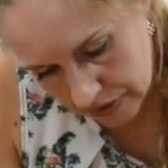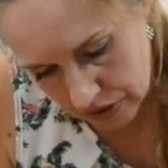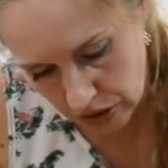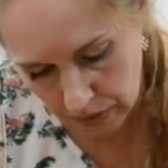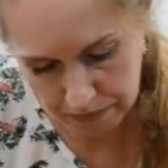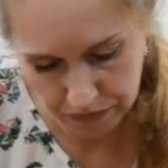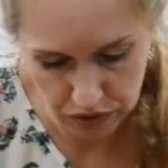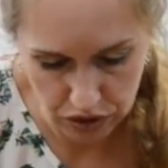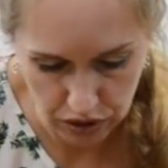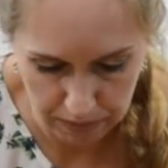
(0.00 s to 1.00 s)
So
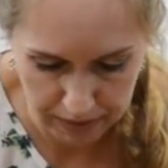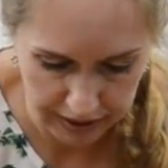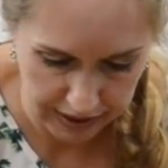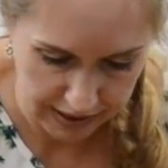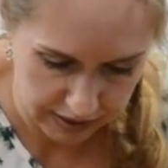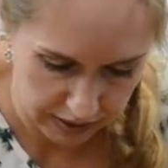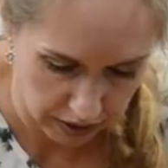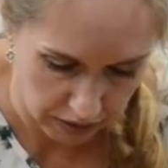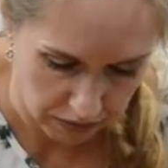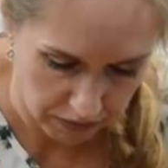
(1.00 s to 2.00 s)
just gonna make it
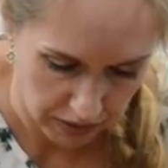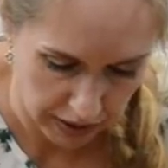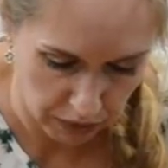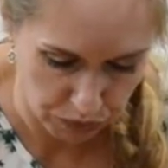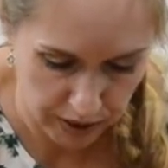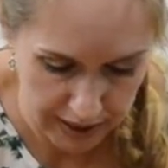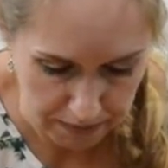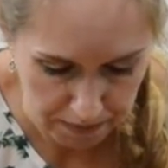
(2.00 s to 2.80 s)
halfway.